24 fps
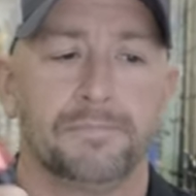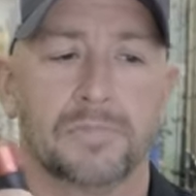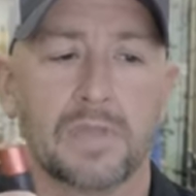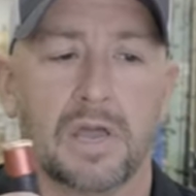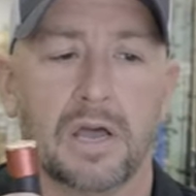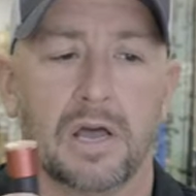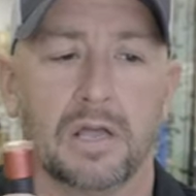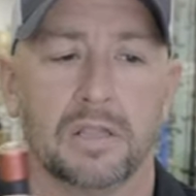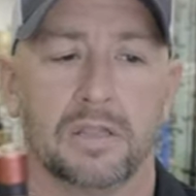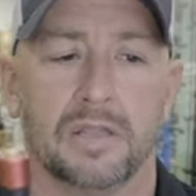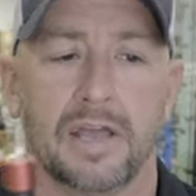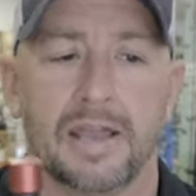
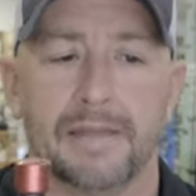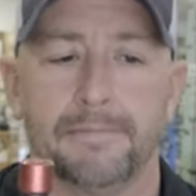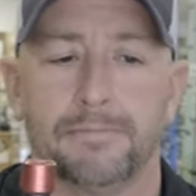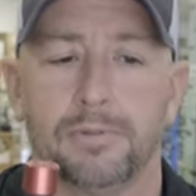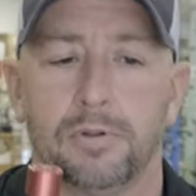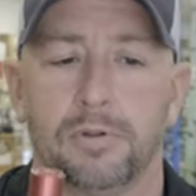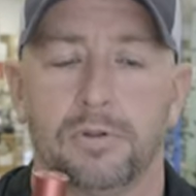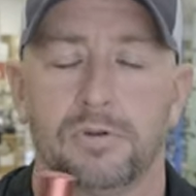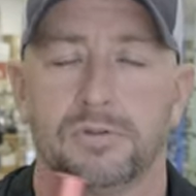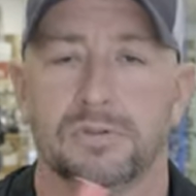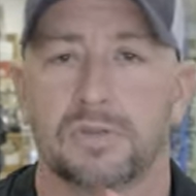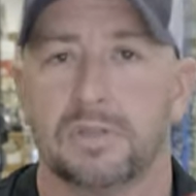Uh, line
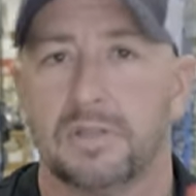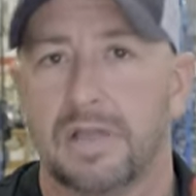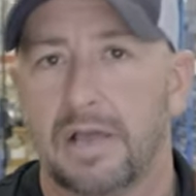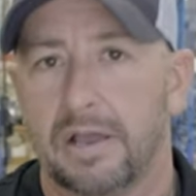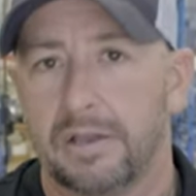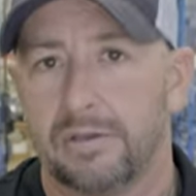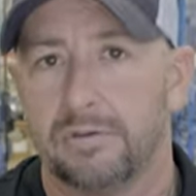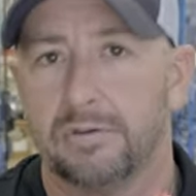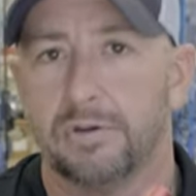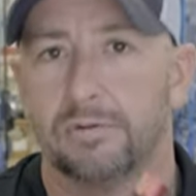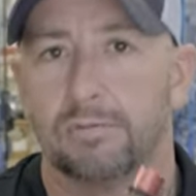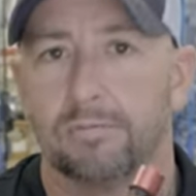pullers allow
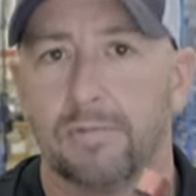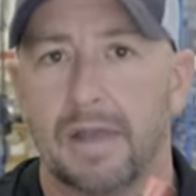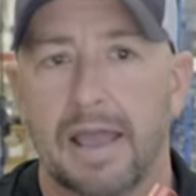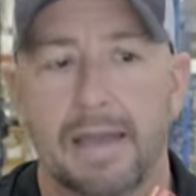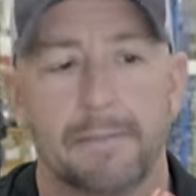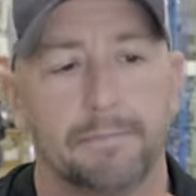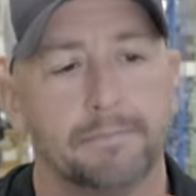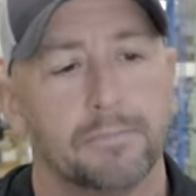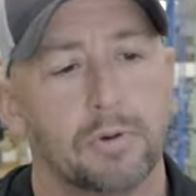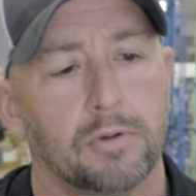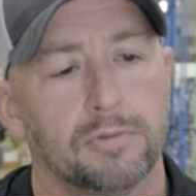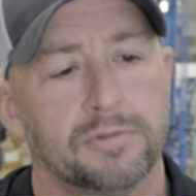you to
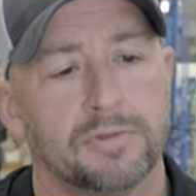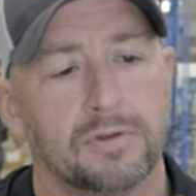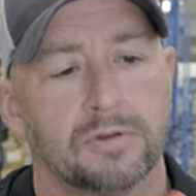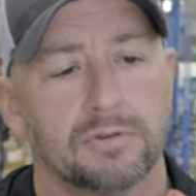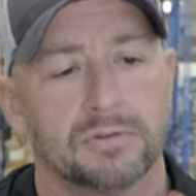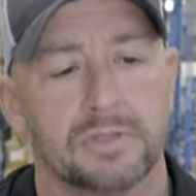wrap both your